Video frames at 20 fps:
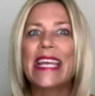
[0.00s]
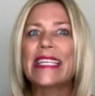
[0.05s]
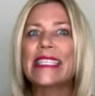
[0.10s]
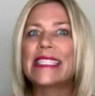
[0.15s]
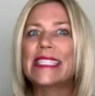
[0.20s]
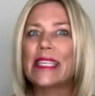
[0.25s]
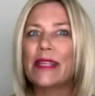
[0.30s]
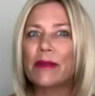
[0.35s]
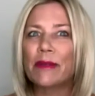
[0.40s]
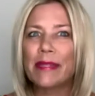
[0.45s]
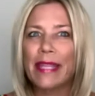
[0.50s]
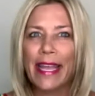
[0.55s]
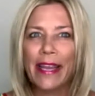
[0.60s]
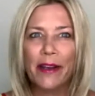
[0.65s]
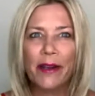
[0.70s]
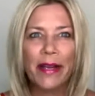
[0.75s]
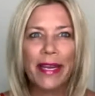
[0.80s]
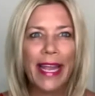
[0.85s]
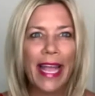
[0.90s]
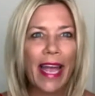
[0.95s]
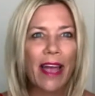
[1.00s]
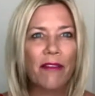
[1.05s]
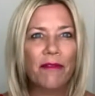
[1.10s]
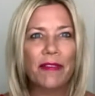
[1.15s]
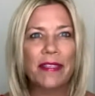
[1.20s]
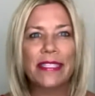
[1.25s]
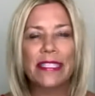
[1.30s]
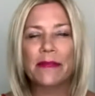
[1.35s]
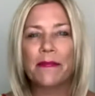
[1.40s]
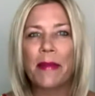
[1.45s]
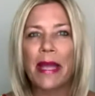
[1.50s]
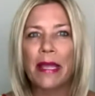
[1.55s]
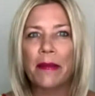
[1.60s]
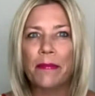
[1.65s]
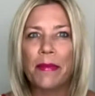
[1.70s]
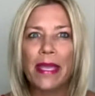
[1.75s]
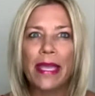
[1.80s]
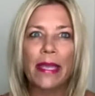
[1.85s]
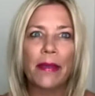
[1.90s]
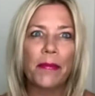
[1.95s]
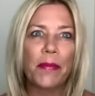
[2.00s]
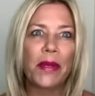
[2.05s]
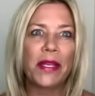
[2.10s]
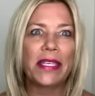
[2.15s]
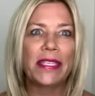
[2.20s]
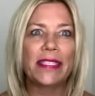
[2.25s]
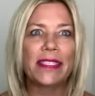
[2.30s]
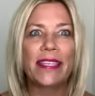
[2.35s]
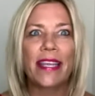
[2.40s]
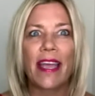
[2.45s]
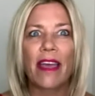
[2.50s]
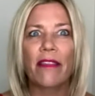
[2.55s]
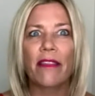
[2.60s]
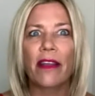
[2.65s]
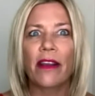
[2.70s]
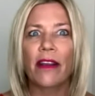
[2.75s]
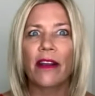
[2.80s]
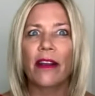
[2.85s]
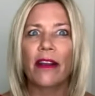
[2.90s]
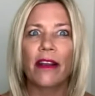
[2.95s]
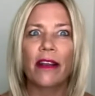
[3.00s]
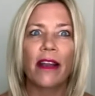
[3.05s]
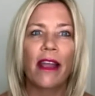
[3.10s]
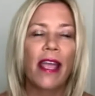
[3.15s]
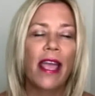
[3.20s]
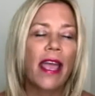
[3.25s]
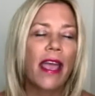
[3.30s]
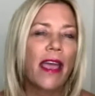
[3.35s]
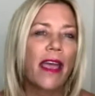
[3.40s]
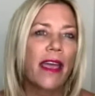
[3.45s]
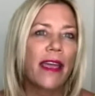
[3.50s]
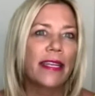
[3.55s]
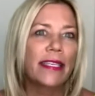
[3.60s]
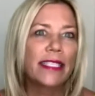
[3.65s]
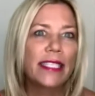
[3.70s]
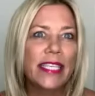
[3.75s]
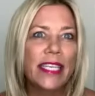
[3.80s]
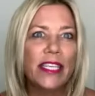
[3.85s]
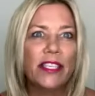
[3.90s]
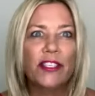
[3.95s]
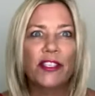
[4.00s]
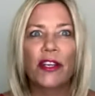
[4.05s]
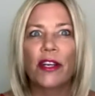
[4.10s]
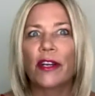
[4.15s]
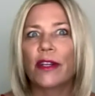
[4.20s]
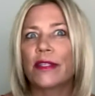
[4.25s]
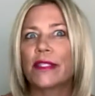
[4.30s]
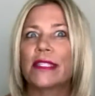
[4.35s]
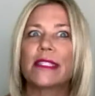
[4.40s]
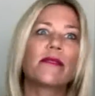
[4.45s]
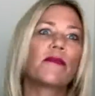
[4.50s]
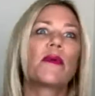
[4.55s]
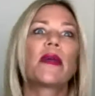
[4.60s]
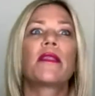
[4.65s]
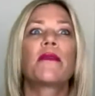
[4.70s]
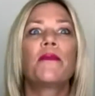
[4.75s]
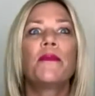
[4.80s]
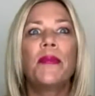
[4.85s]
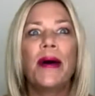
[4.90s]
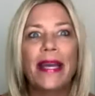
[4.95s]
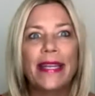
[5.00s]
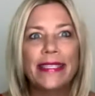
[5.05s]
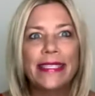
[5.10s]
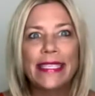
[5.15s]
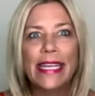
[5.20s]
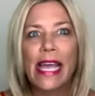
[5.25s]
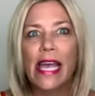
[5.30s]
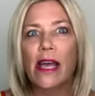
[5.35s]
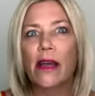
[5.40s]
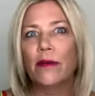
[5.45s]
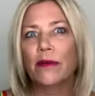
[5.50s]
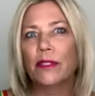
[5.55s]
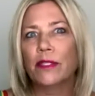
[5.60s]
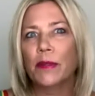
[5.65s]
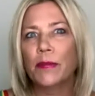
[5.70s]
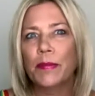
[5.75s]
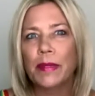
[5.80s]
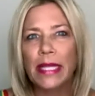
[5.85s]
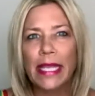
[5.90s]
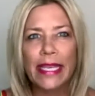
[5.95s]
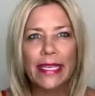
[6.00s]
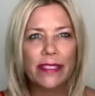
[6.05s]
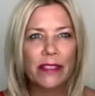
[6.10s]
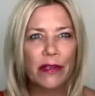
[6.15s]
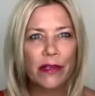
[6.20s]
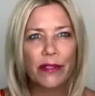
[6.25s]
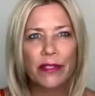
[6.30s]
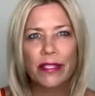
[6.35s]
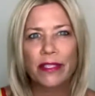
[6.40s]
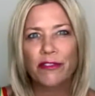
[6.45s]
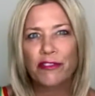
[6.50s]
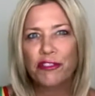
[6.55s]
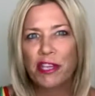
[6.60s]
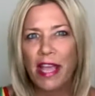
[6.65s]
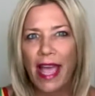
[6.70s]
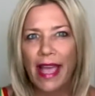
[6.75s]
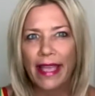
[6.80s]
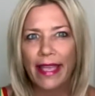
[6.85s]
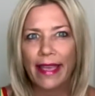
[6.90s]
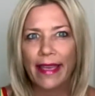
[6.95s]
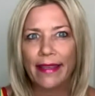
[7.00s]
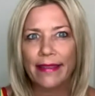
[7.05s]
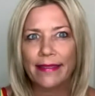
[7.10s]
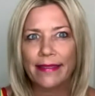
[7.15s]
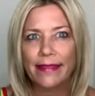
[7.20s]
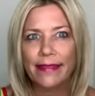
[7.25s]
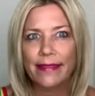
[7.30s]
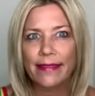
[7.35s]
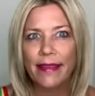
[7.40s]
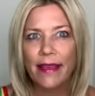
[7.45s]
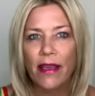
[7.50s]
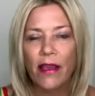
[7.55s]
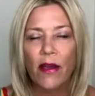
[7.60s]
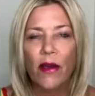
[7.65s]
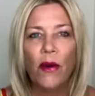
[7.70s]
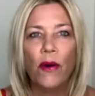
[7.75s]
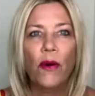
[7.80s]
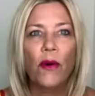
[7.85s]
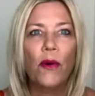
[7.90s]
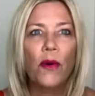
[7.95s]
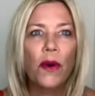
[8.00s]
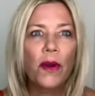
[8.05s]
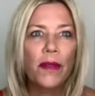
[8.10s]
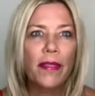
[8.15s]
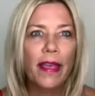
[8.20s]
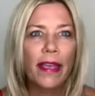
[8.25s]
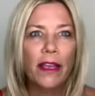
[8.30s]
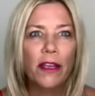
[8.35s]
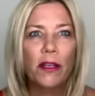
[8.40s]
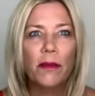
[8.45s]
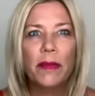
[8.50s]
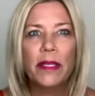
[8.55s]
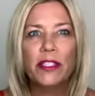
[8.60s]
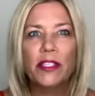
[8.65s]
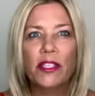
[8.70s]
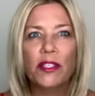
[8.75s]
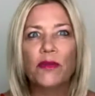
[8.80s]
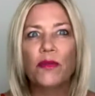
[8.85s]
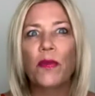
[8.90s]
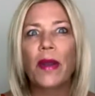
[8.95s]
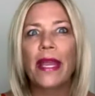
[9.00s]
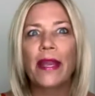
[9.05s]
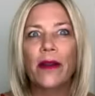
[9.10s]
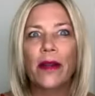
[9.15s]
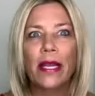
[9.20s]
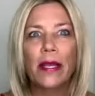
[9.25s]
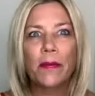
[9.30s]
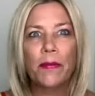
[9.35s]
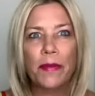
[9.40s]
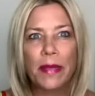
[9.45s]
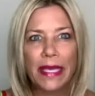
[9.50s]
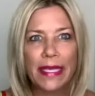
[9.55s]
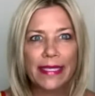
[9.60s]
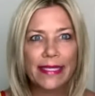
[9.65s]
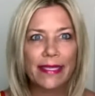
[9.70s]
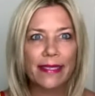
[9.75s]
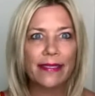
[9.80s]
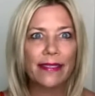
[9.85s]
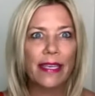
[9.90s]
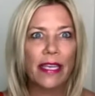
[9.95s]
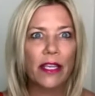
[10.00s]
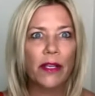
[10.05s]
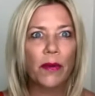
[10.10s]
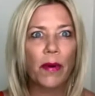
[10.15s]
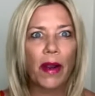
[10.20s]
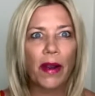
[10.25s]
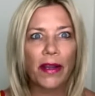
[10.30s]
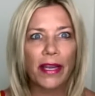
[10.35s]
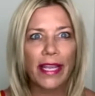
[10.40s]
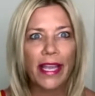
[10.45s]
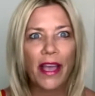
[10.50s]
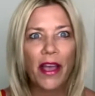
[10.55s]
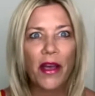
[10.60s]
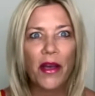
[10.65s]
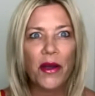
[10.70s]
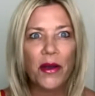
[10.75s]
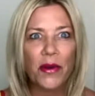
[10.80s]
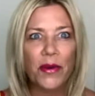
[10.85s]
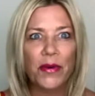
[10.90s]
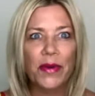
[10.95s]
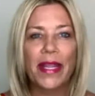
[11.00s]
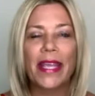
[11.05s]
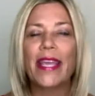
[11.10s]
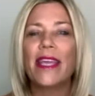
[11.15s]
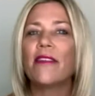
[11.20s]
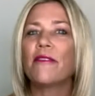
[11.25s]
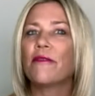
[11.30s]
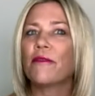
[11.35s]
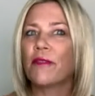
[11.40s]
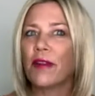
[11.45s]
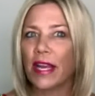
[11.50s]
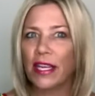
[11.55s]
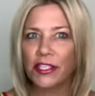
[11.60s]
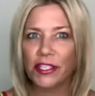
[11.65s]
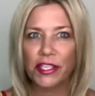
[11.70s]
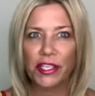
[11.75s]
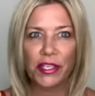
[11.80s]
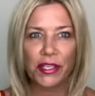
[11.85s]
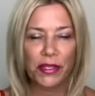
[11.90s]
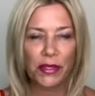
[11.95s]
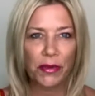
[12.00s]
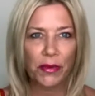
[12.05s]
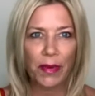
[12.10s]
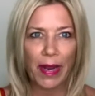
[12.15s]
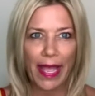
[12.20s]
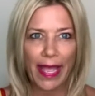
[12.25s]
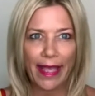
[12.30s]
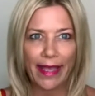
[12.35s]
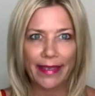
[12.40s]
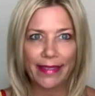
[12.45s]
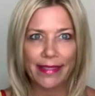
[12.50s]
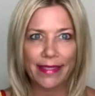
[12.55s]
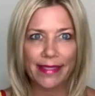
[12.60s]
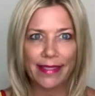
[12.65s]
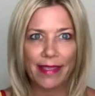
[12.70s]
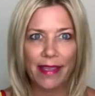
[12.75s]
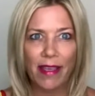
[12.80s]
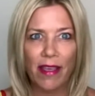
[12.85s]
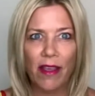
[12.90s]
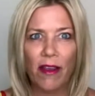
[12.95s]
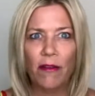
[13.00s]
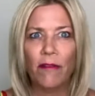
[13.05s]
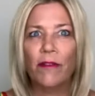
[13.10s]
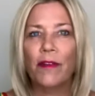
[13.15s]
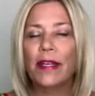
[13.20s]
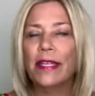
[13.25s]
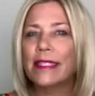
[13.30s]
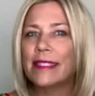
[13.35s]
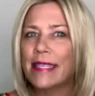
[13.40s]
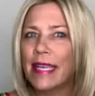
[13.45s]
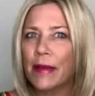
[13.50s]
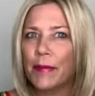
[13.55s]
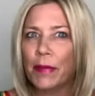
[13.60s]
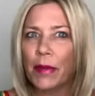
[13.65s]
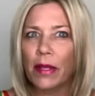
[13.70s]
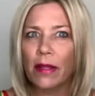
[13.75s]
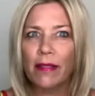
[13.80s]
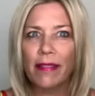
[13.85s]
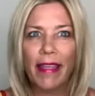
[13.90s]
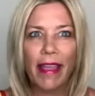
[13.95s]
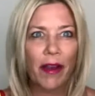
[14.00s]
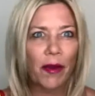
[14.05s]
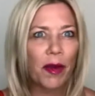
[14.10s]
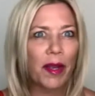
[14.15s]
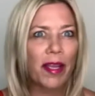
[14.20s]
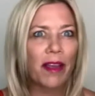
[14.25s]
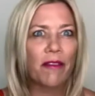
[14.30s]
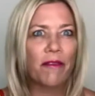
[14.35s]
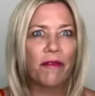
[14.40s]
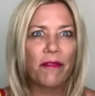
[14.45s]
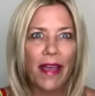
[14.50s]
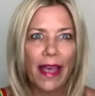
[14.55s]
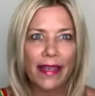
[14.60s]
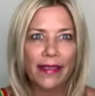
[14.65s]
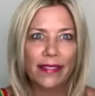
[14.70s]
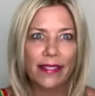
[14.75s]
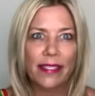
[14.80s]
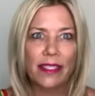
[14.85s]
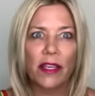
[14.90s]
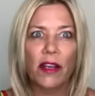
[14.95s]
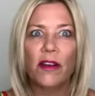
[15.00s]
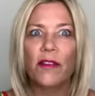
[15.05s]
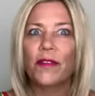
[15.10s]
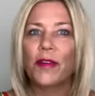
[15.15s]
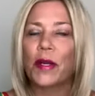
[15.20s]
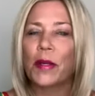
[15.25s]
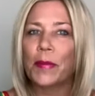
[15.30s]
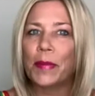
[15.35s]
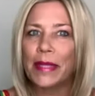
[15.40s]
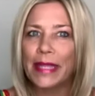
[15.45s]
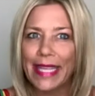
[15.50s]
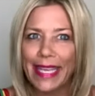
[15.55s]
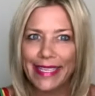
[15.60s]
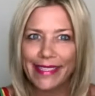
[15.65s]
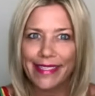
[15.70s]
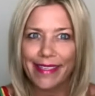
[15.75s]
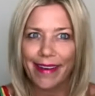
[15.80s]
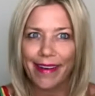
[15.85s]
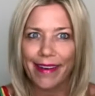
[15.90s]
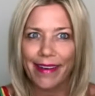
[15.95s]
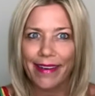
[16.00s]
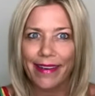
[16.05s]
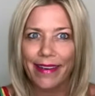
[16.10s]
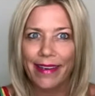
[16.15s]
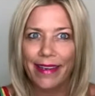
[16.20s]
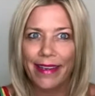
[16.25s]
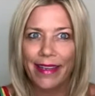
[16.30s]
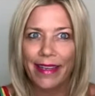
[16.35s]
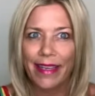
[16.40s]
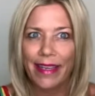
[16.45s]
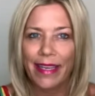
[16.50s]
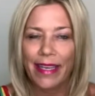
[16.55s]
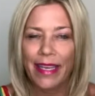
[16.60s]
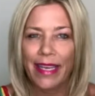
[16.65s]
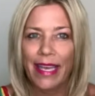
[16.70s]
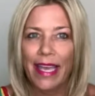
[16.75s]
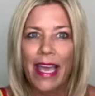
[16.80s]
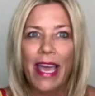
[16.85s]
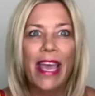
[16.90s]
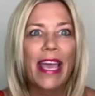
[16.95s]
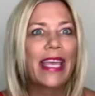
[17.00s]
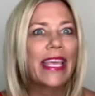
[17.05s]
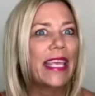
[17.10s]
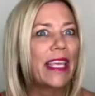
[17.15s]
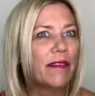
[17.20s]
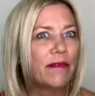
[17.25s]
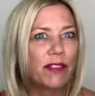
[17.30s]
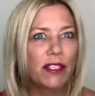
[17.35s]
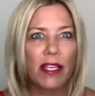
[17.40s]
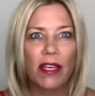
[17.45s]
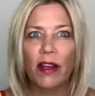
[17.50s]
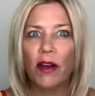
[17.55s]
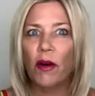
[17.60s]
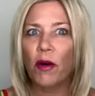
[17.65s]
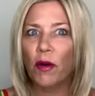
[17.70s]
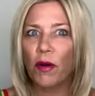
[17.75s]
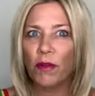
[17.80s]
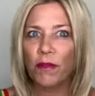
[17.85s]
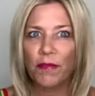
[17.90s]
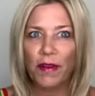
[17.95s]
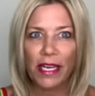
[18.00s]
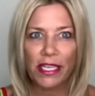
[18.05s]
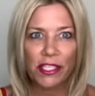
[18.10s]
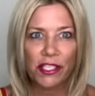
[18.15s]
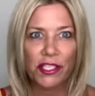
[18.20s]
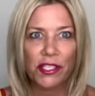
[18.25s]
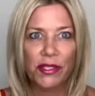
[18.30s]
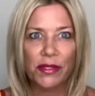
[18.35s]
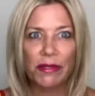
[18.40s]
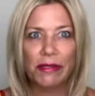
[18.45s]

So layering outfits might be putting together t-shirts with button downs or blazers and jackets. Or that could be just wearing pieces that you already own in fresh and new ways. For example, layering a vest over a blazer gives it a whole fresh new